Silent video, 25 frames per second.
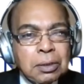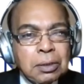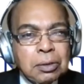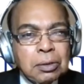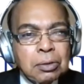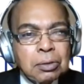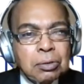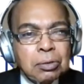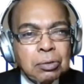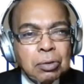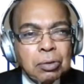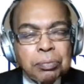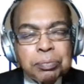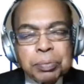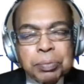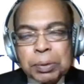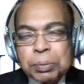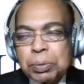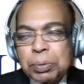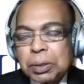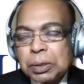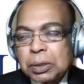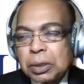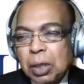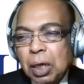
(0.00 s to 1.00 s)
So
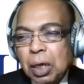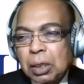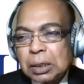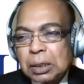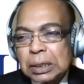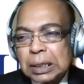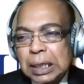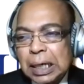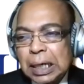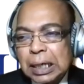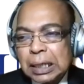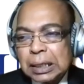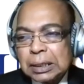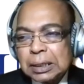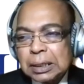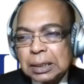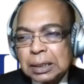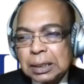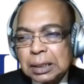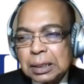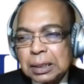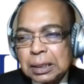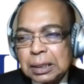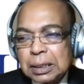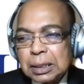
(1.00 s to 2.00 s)
people thought that
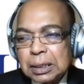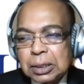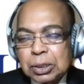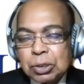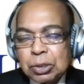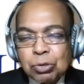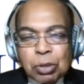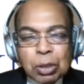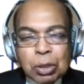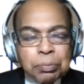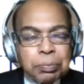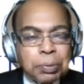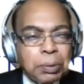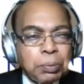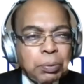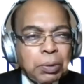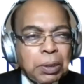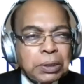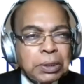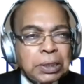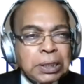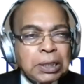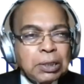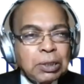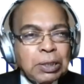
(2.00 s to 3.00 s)
people are
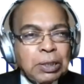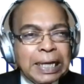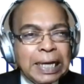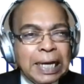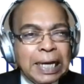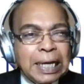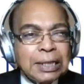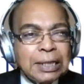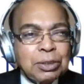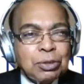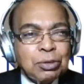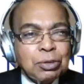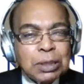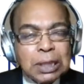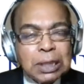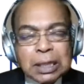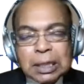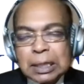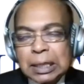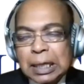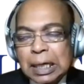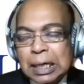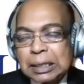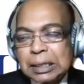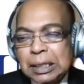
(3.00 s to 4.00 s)
thinking AI
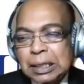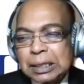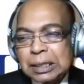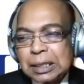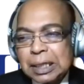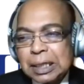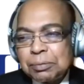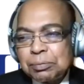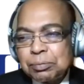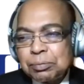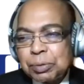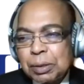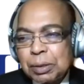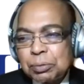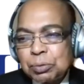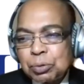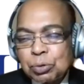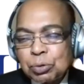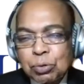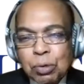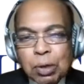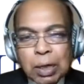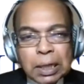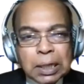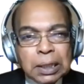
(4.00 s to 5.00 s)
today at that time frame.
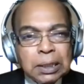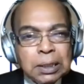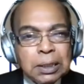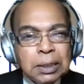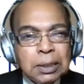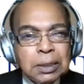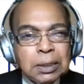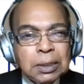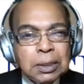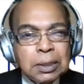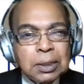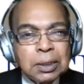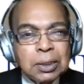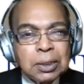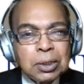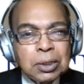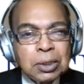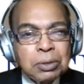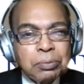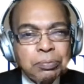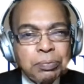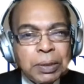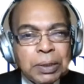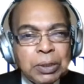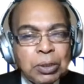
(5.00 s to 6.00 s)
So I
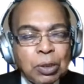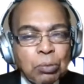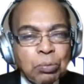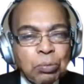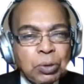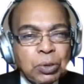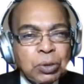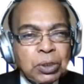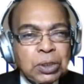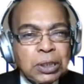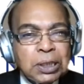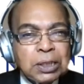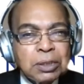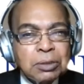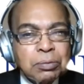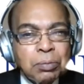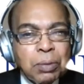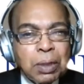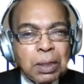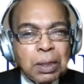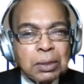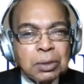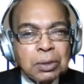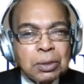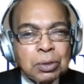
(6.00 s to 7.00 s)
spent almost 6
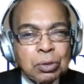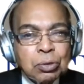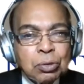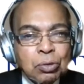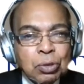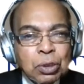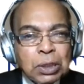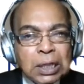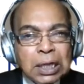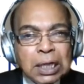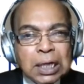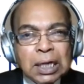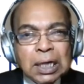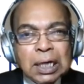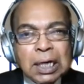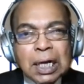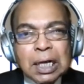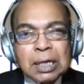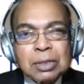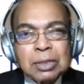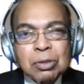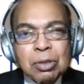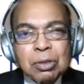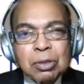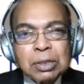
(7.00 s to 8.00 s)
months to take a
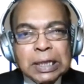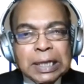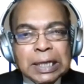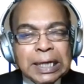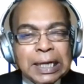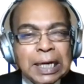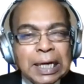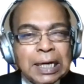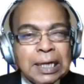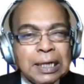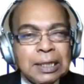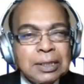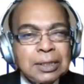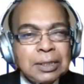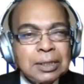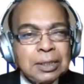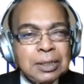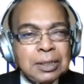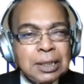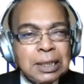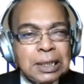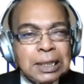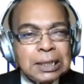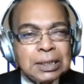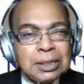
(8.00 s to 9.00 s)
class on the AI,
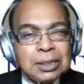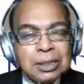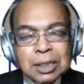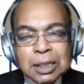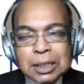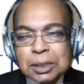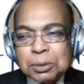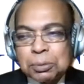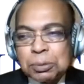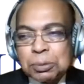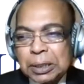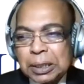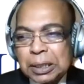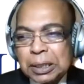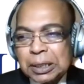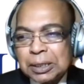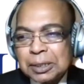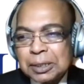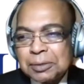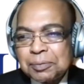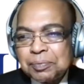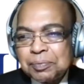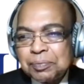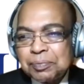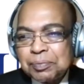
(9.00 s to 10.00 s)
a certificate.
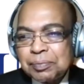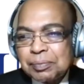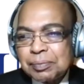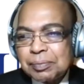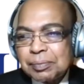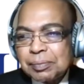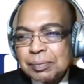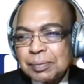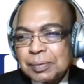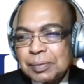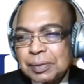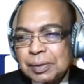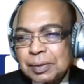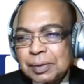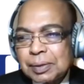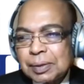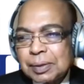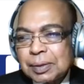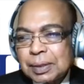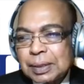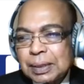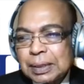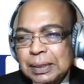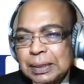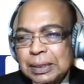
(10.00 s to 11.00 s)

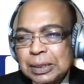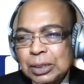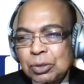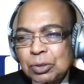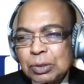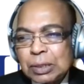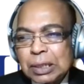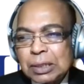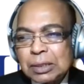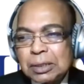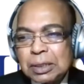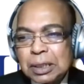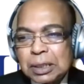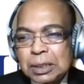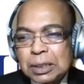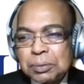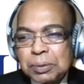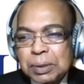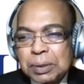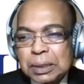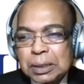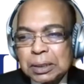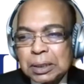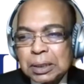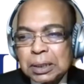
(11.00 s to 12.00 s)
Just a
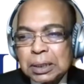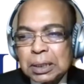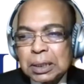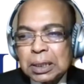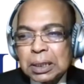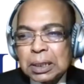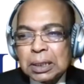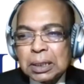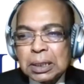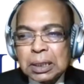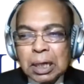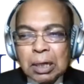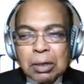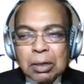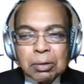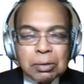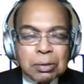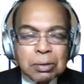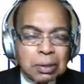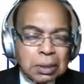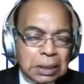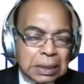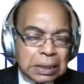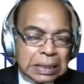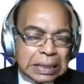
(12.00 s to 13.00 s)
certificate. Now,
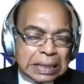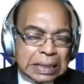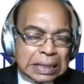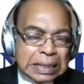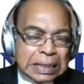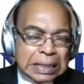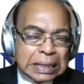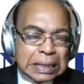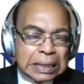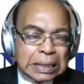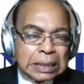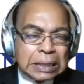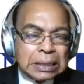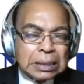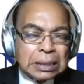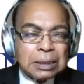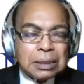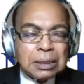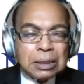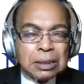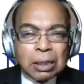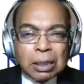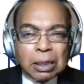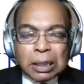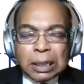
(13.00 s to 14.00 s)

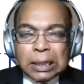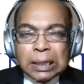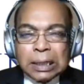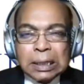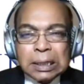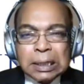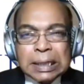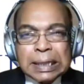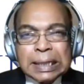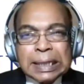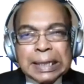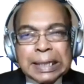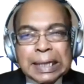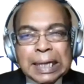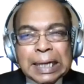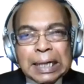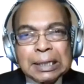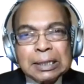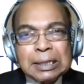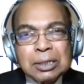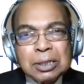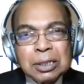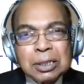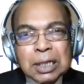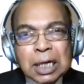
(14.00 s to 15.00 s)

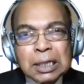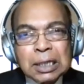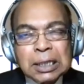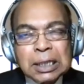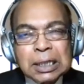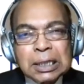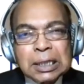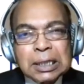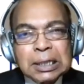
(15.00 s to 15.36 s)
AI started in